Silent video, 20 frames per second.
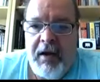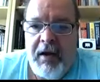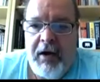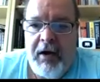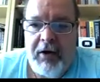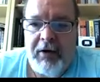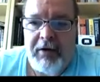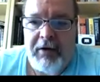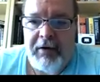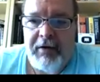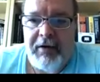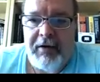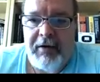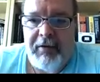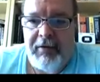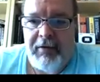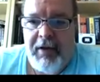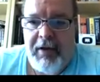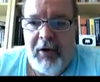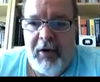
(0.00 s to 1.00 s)
are
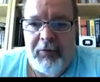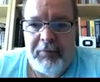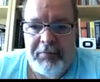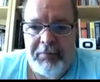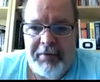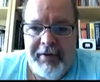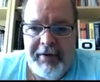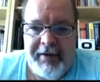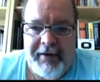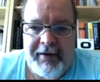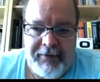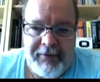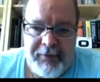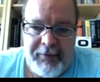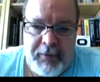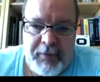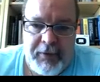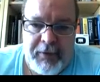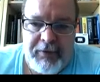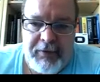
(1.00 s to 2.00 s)
uh, held in place, if
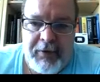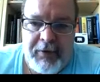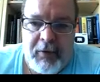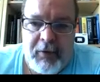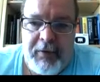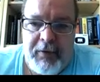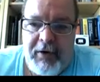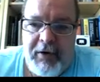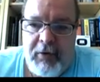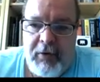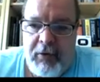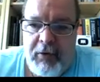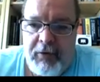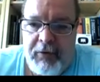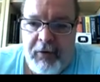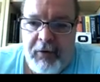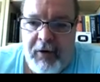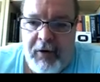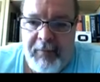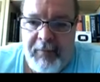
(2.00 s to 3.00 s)
you will. So near
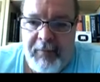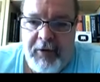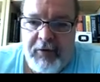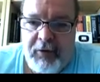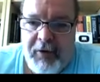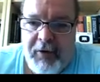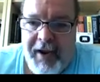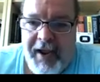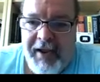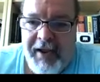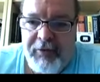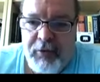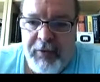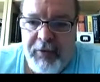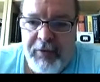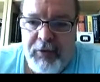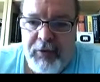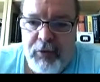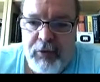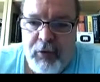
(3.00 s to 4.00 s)
Earth objects are
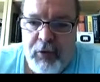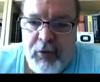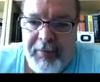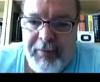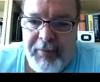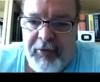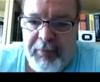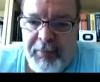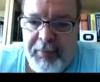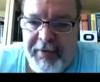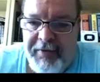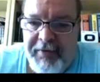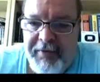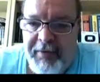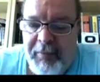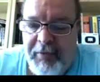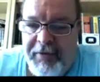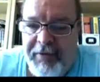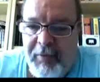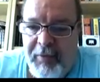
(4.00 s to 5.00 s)
asteroids whose orbits bring
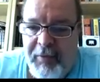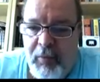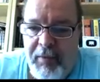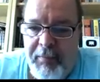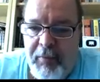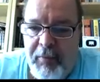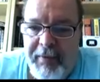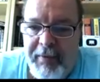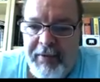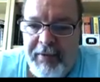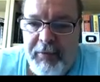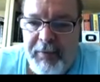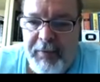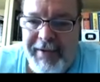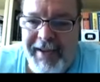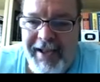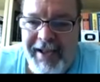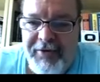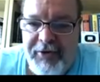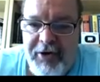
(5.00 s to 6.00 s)
them within
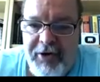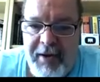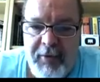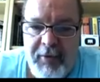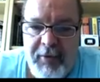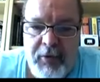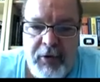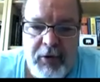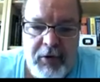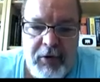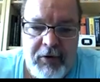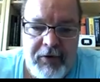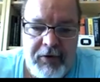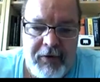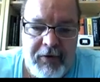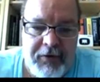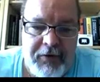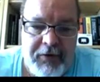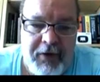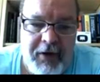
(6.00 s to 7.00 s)
1.3 astronomical units
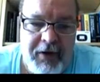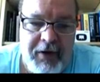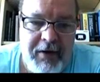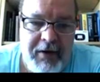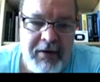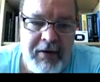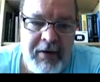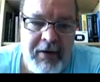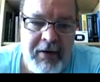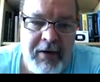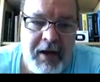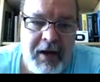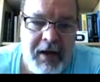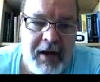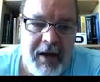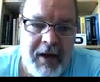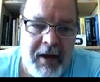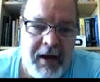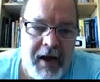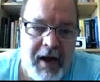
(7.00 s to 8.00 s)
of the sun.
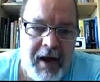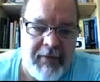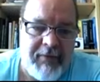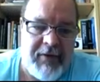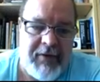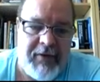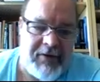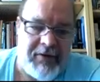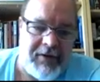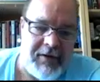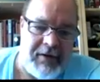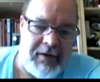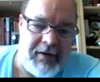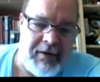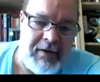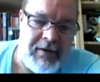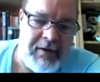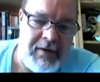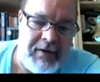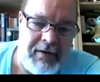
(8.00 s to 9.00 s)
Uh, obviously,
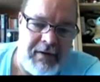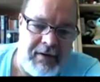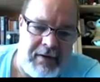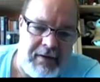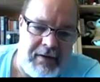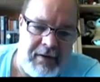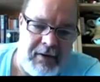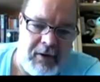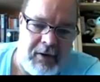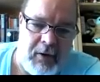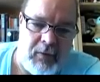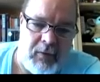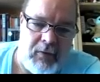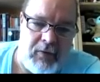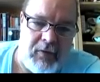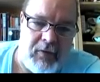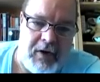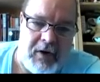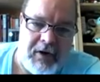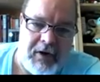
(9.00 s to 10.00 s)
you know,
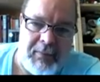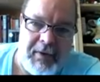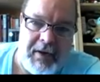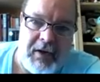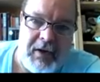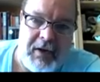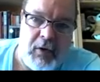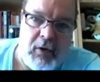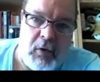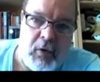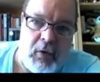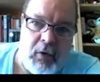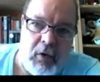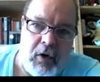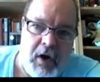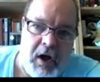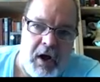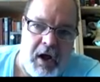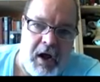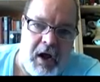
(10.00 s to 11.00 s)
there can be
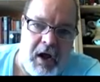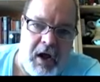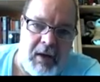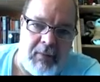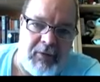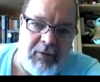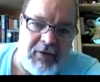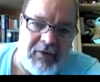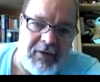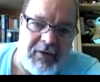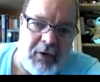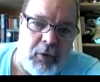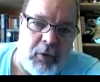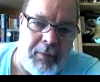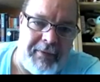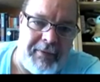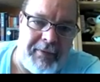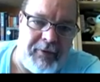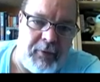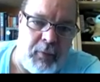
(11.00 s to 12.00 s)
uh, objects that
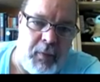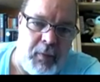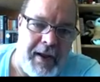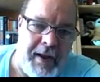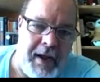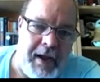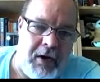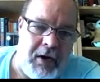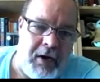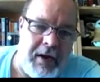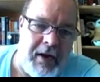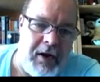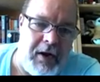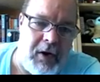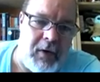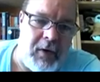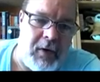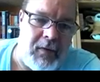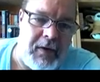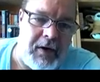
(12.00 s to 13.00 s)
orbit from way out
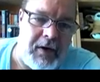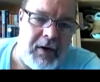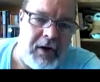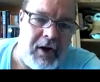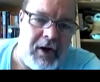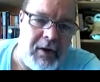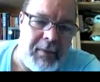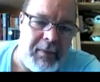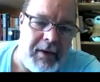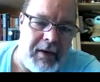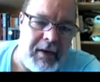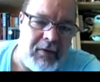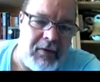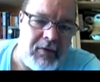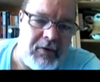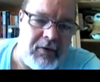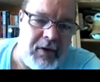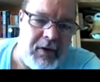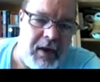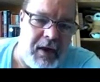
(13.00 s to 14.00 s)
here and then come
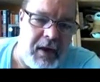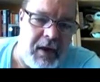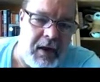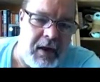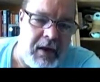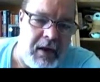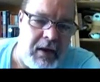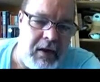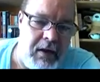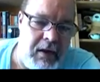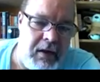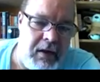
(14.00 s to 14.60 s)
in, say,